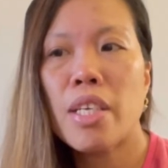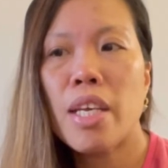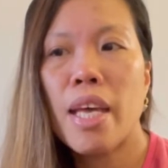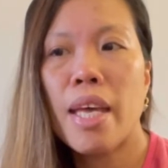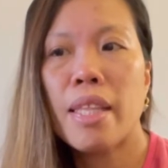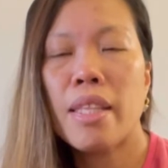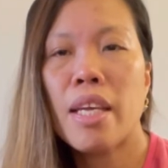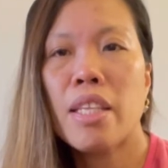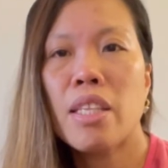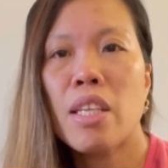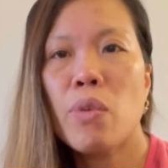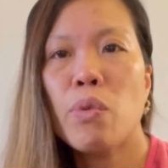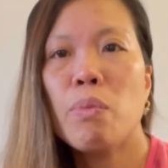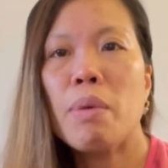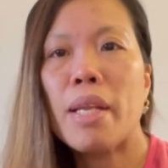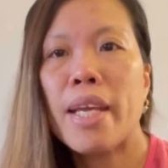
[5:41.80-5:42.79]
and then there
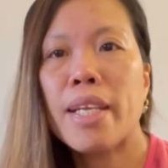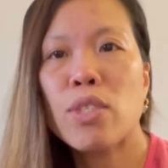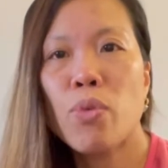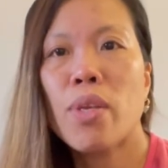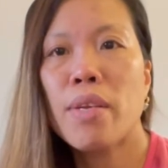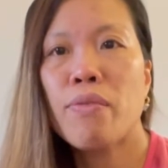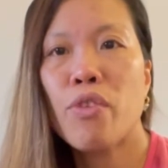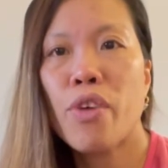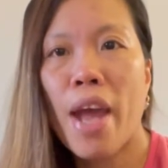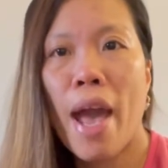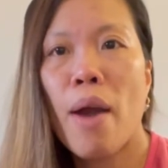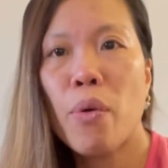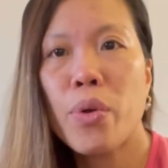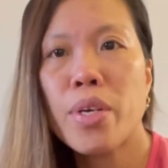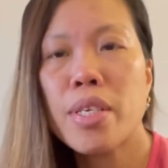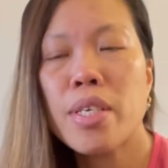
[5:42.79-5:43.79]
will be like 24
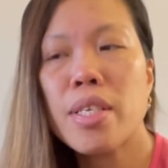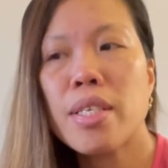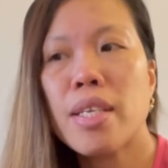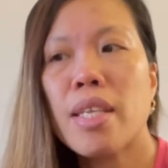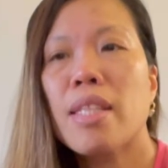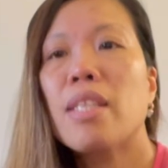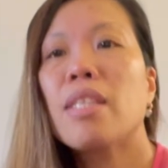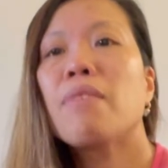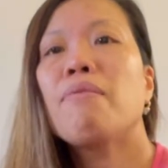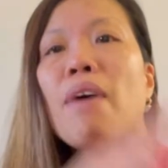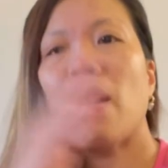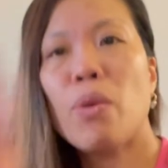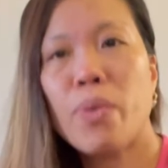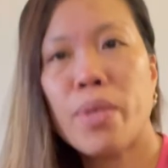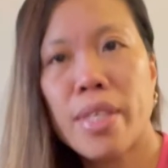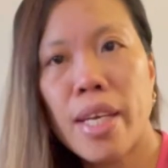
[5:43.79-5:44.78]
hours and then the
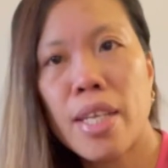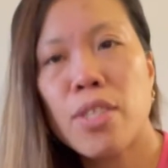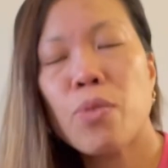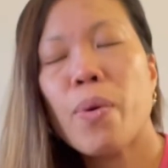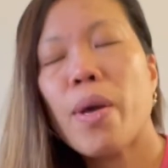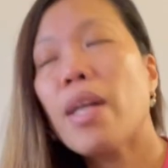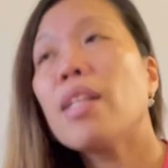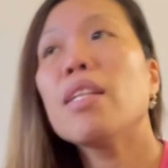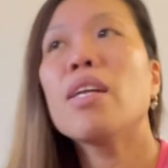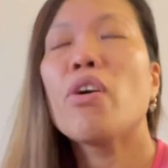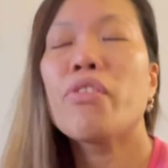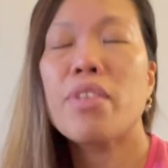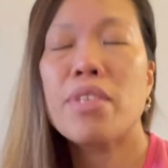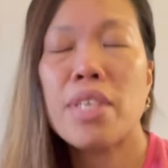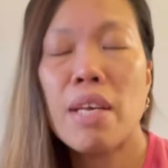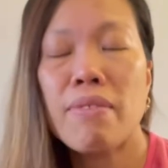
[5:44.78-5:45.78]
following day as well on
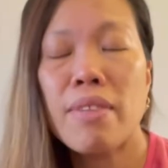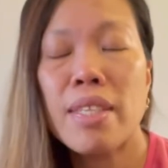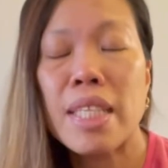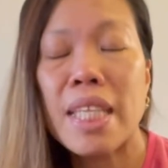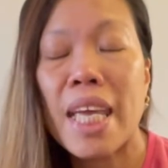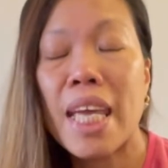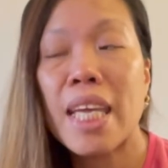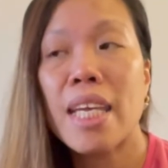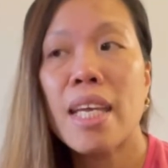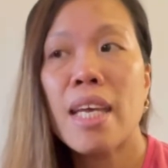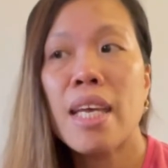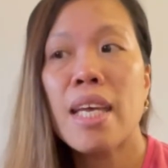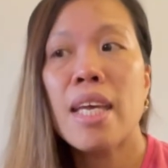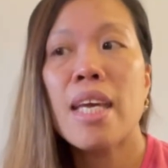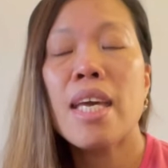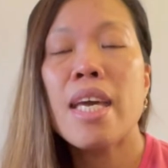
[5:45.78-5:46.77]
the seventh day
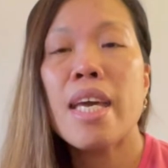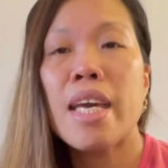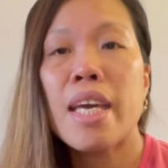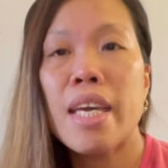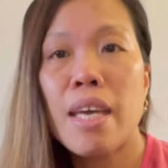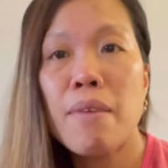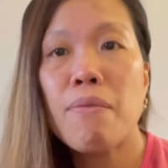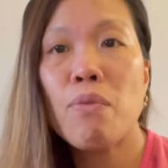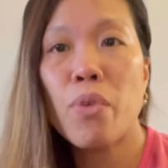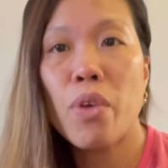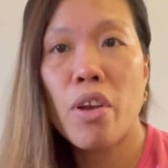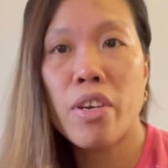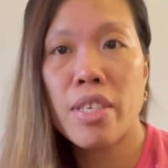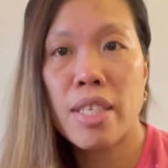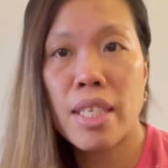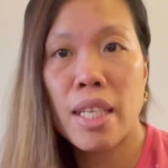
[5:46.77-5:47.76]
if we
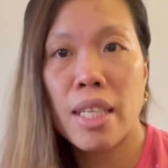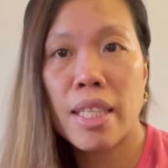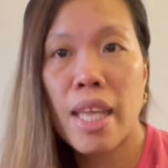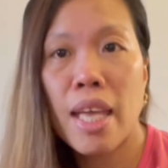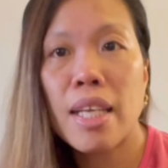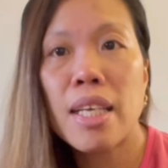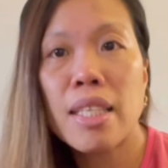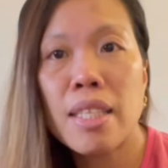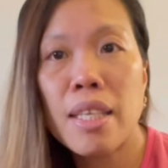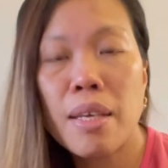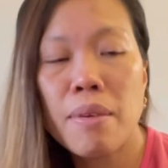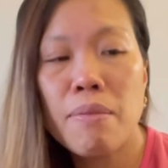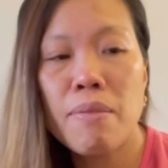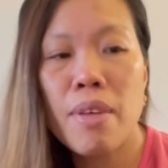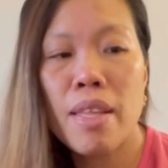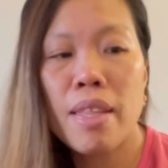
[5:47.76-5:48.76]
are still
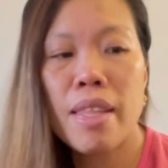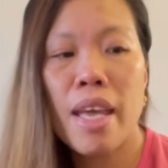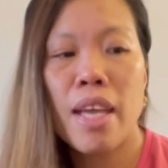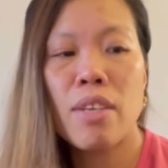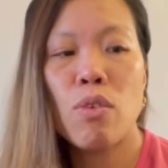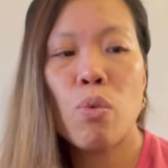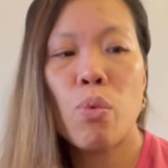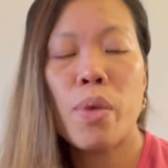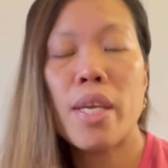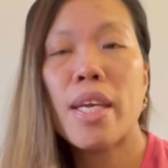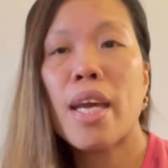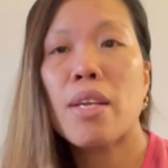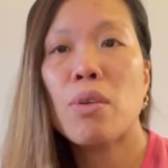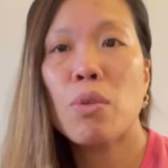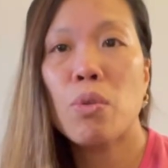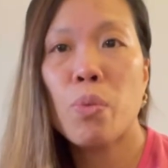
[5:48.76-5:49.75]
negative then we
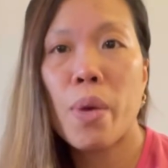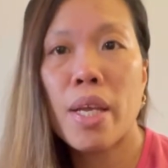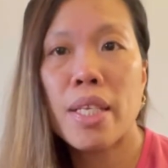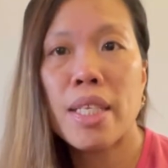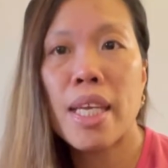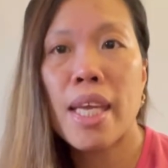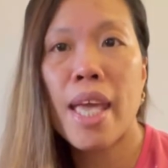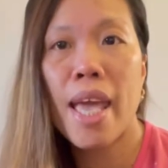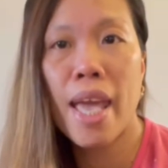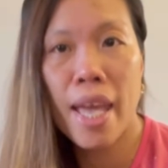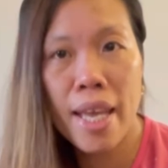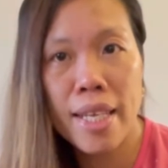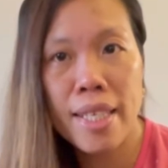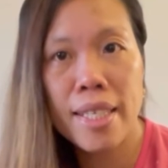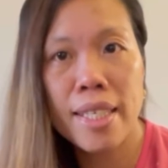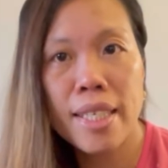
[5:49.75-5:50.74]
can already
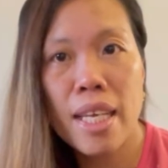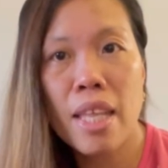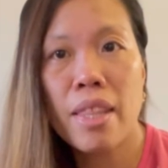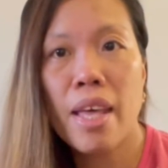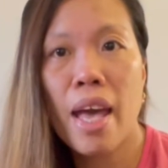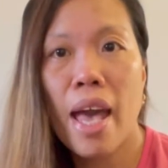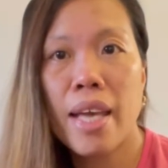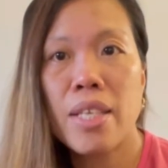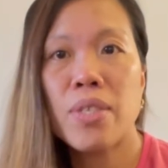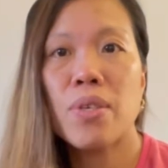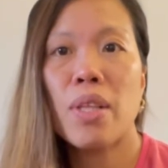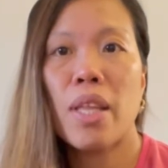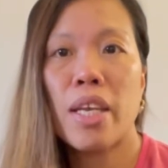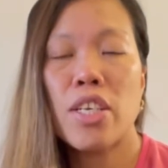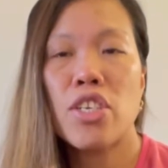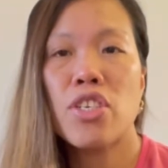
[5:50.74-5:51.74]
end the
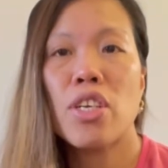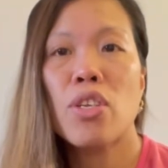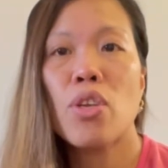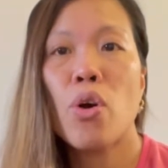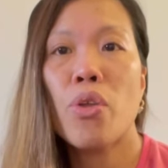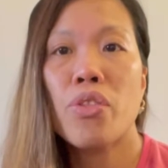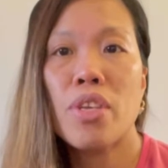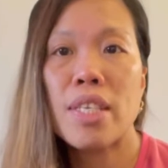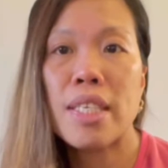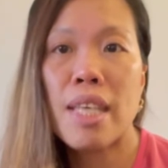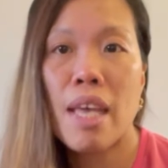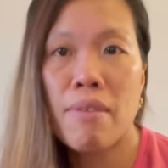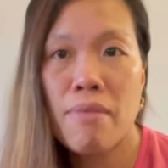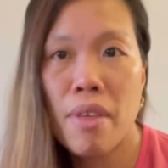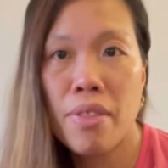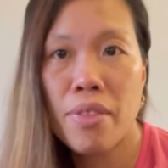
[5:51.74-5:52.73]
isolation on the
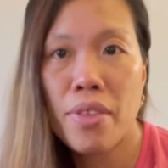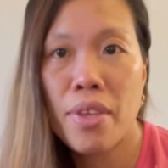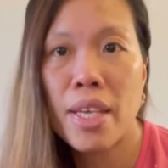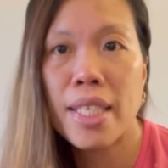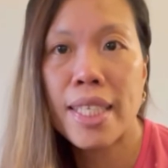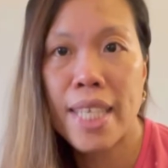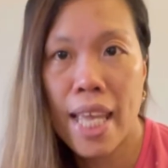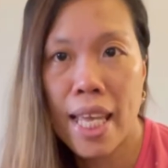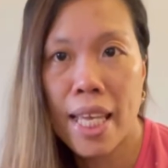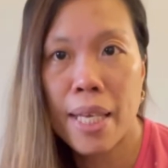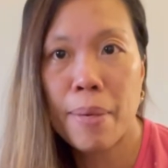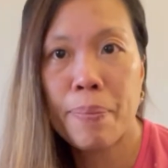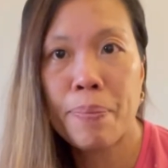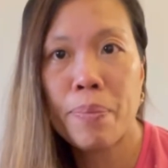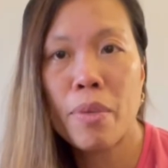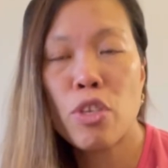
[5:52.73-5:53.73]
seventh day
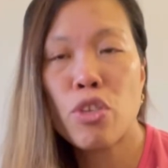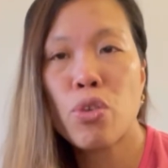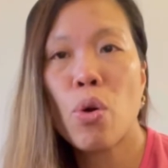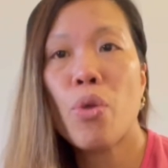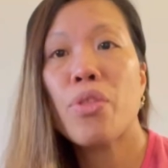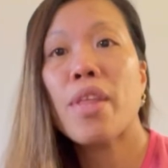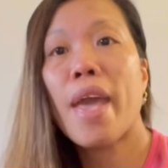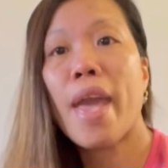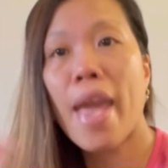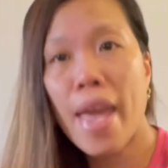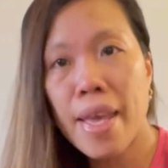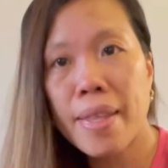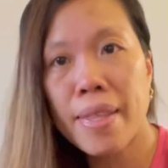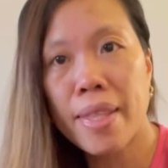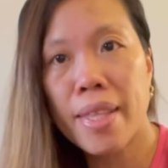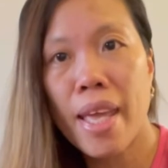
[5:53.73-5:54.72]
so on the
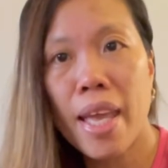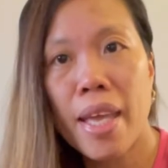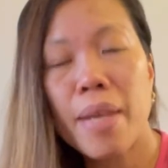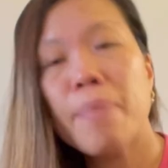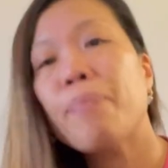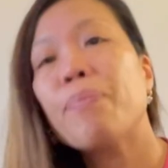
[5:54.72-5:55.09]
eighth day